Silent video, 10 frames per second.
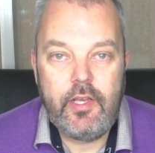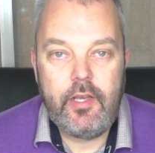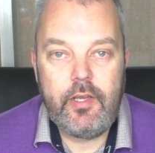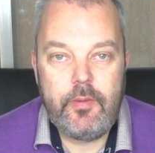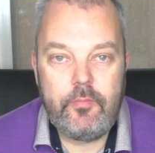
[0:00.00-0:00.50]

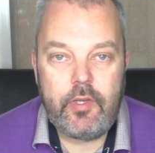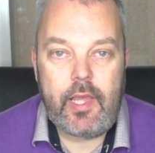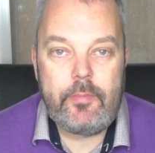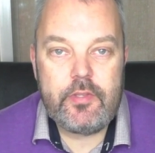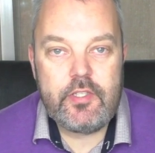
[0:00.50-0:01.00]
um, what
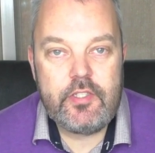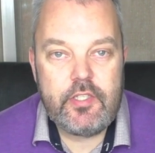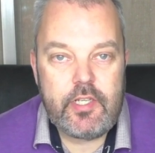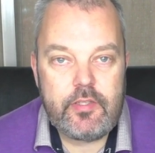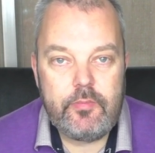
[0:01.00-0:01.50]
happens is,
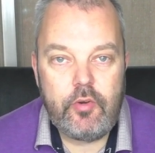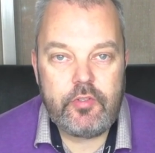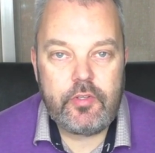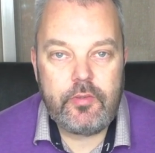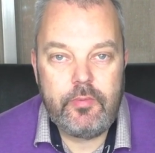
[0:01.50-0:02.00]
is that the
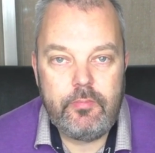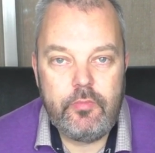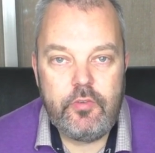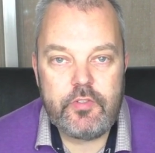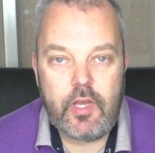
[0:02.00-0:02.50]
motor
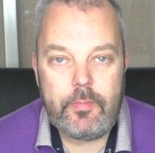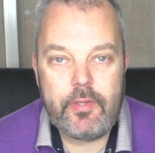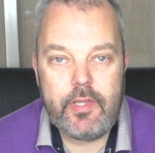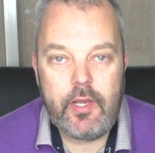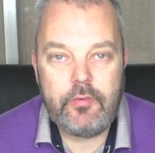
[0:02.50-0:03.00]
moves up
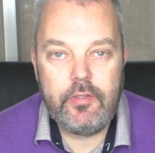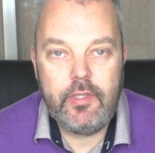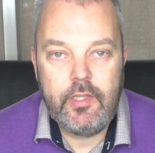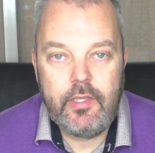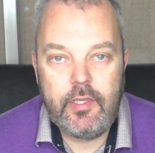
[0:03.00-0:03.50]
and down
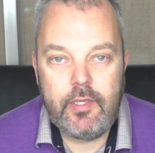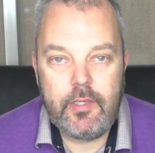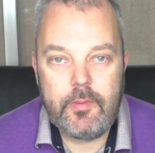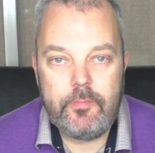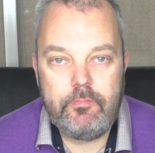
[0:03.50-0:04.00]

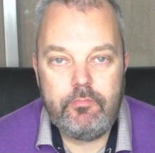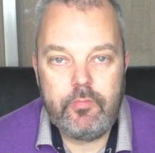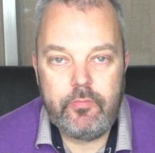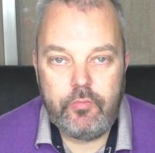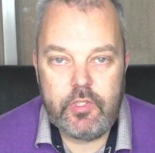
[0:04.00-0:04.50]

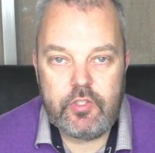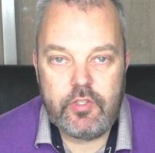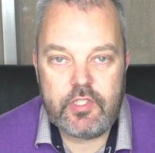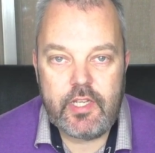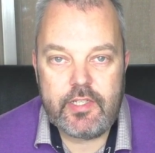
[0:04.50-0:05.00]
um, which
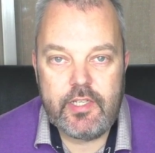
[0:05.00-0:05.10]
looks like